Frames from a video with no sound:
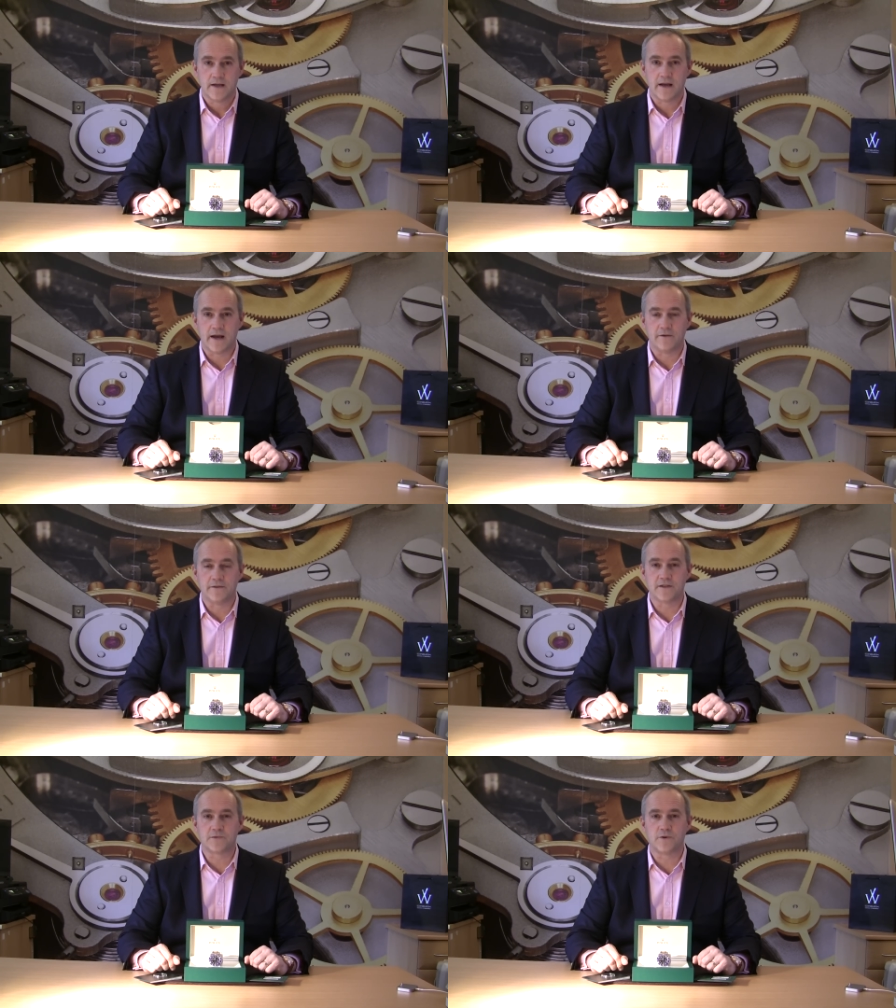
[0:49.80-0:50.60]
Now,
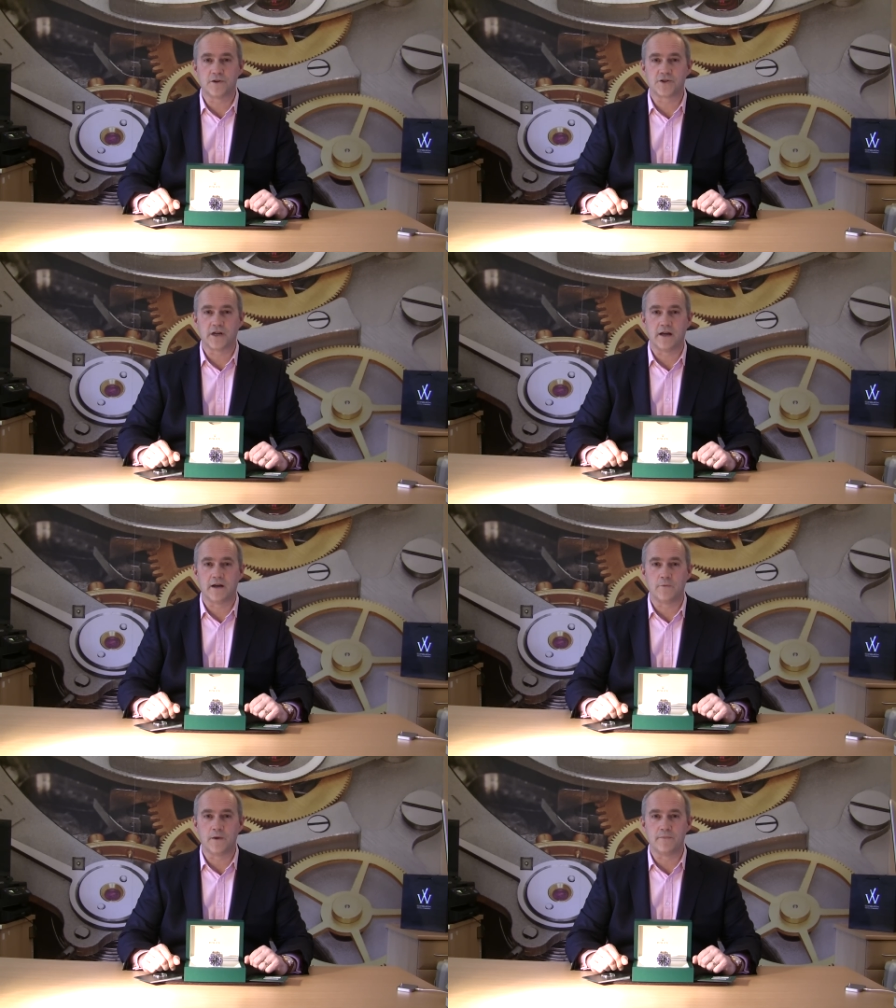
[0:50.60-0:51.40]
this watch
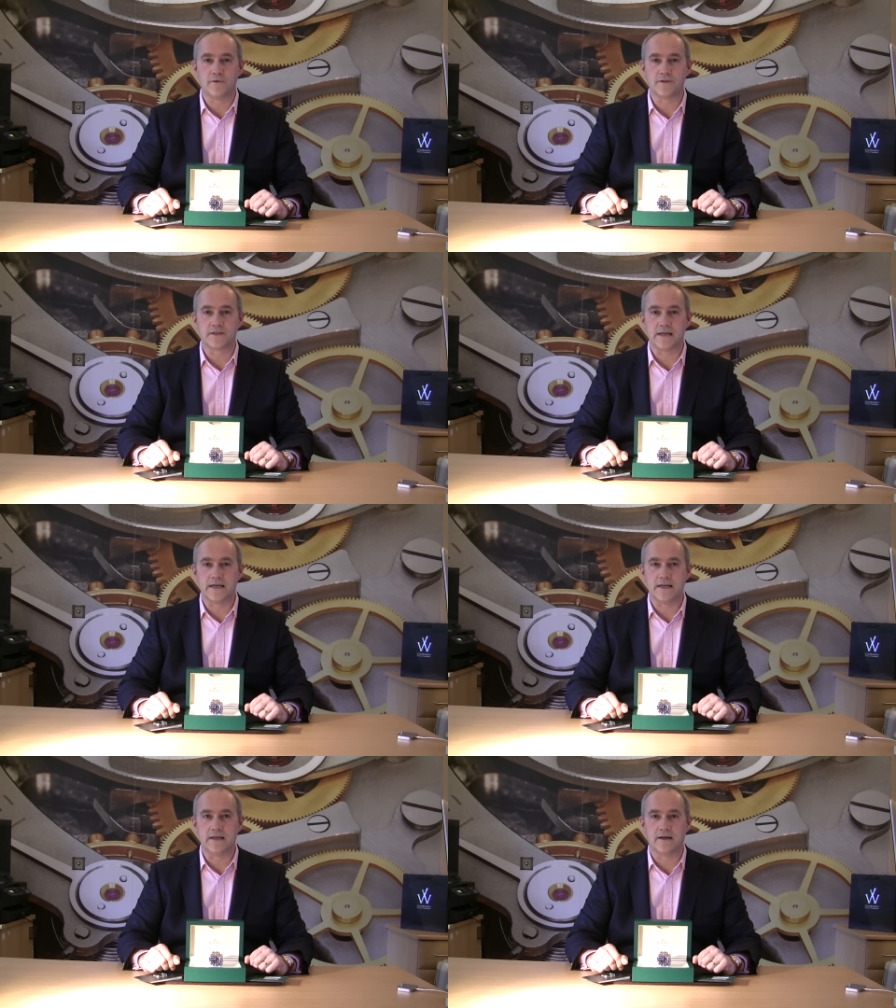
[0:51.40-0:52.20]
uh, we bought
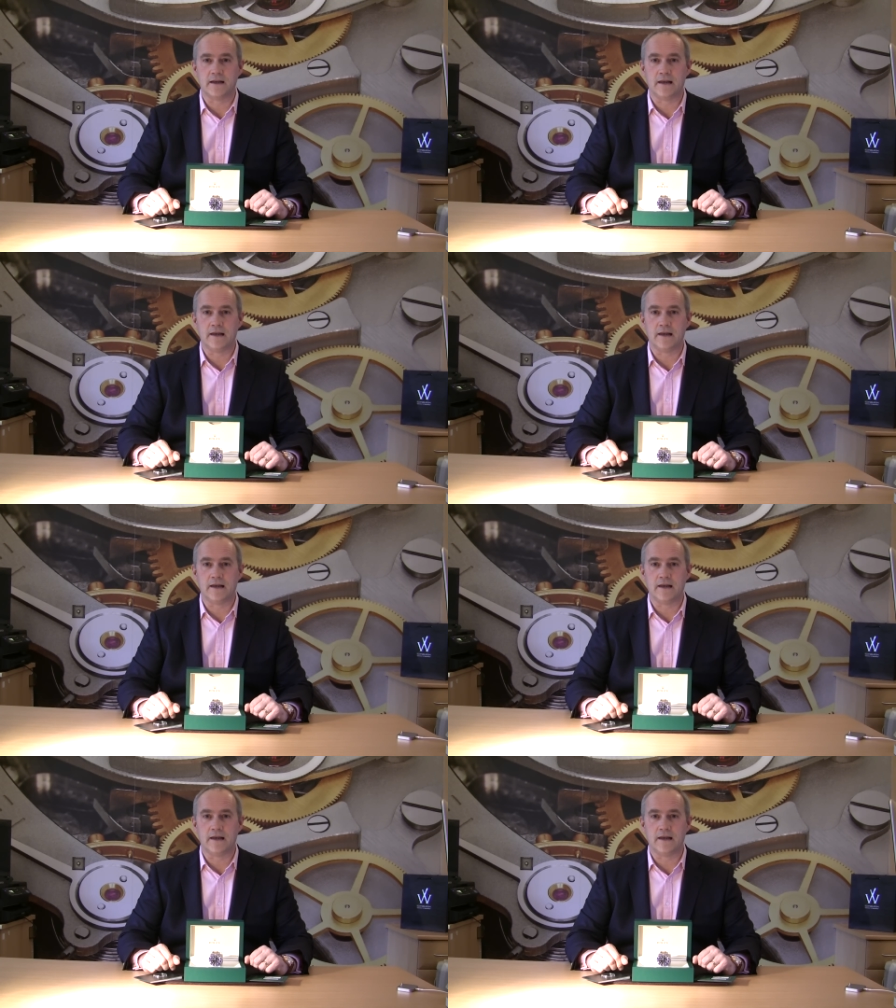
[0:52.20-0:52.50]
in, uh,